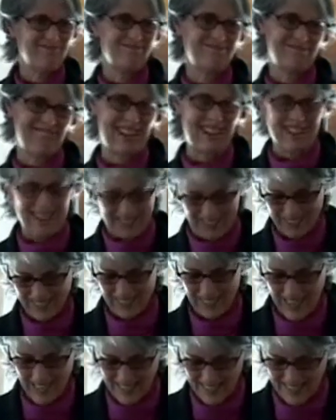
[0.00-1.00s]
Uh-huh,
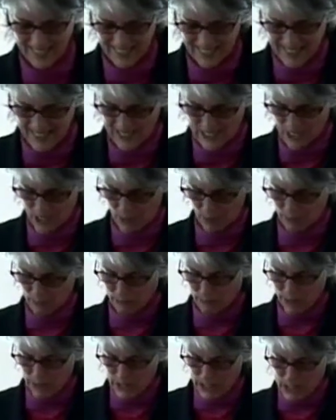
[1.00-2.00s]
I didn't think so.
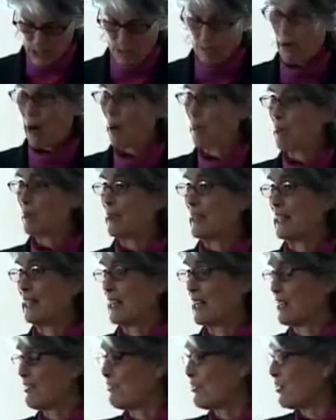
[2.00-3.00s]

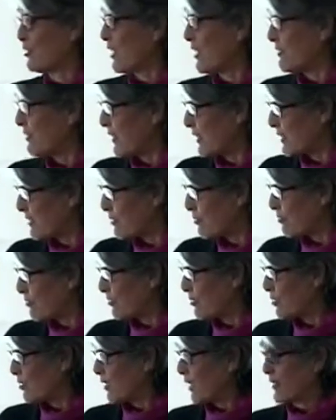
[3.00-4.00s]
None of you have eaten
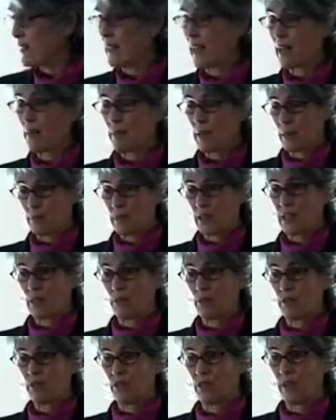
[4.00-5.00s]
food like that. Maybe
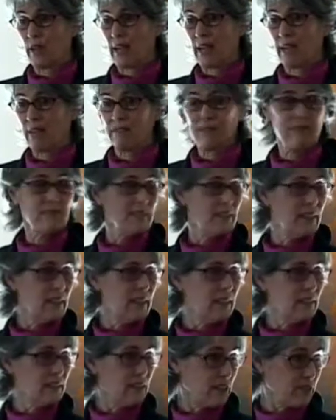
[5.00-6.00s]
some of you have.
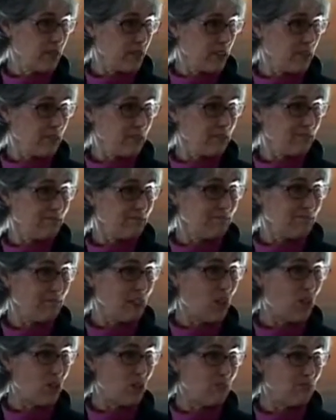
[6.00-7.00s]
Liver?
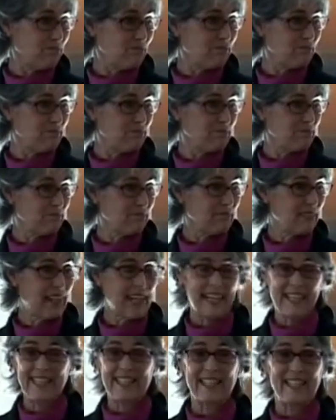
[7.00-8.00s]
No?
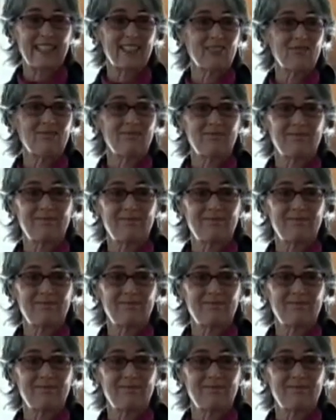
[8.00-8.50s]
Anything?